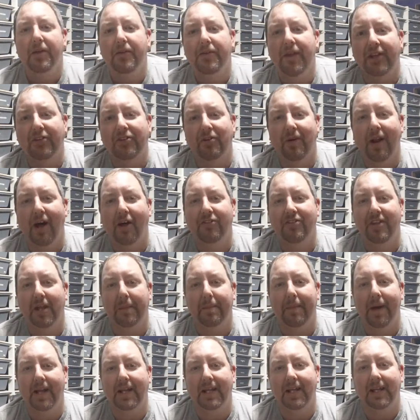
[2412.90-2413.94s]
thinks a
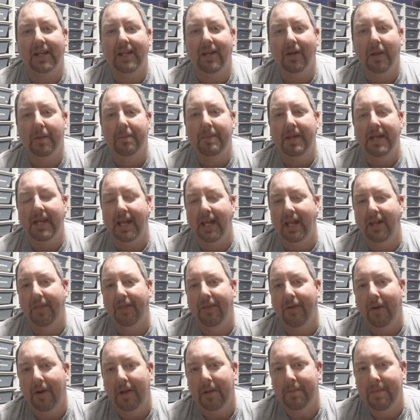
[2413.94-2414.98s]
rattlesnake bite can kill a meat in
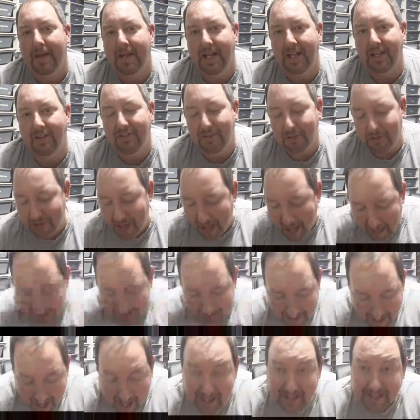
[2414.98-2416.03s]
30 minutes. So Chad,
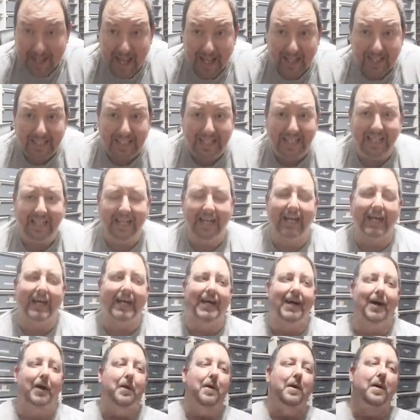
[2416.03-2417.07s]
not likely.
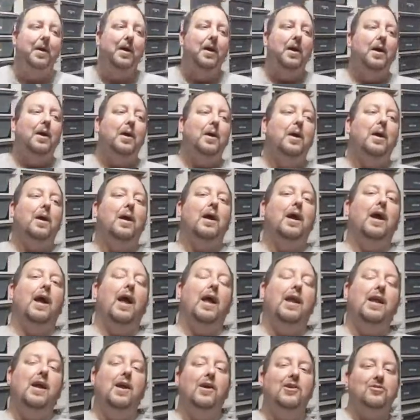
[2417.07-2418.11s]

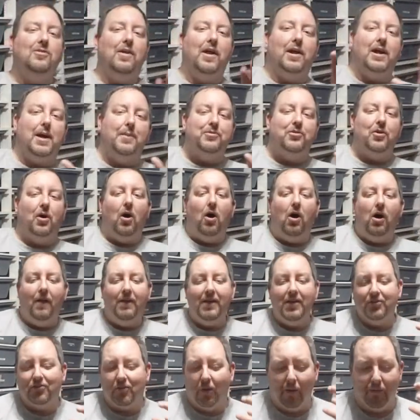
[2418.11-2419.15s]
And here's what it comes. So all
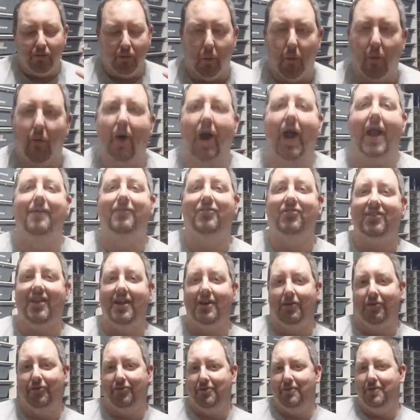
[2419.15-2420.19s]
these old wives'
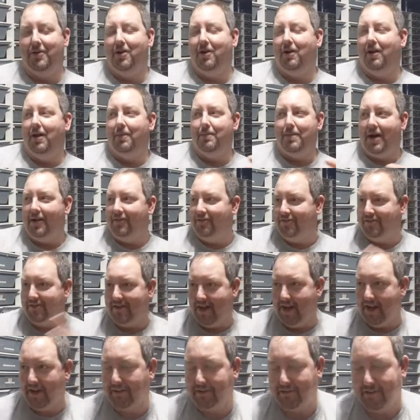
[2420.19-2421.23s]
tales you hear about
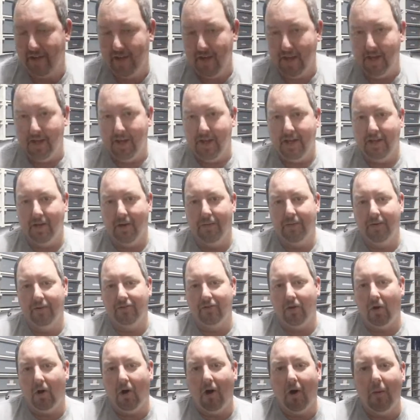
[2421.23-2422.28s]
snakes, there's
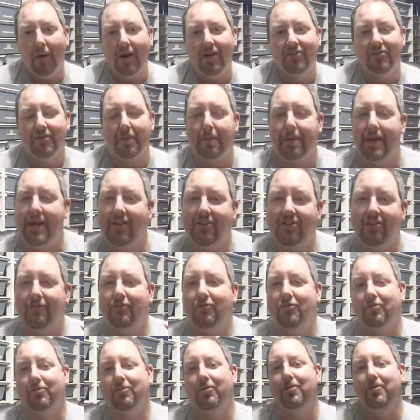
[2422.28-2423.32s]
always a piece of
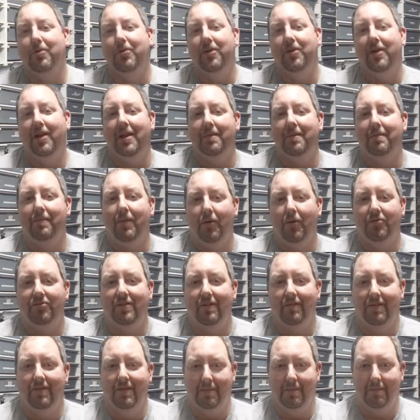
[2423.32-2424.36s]
truth in most
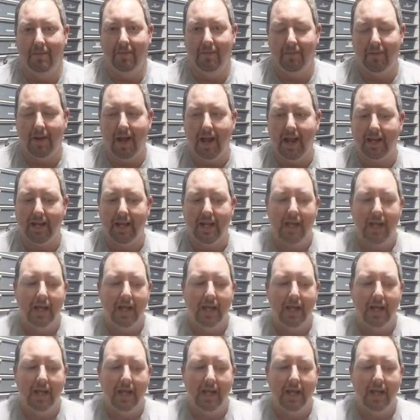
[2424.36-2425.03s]
of them, right?